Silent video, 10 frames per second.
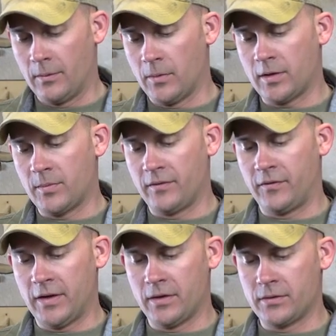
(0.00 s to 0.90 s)
I work my
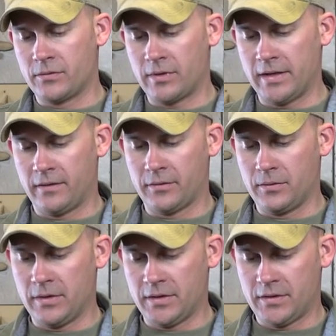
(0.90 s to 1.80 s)
fingers right
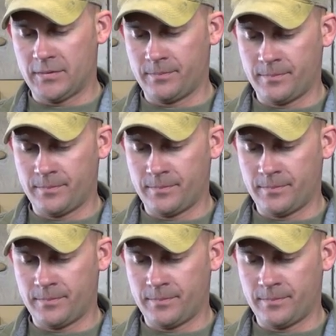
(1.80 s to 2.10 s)
through this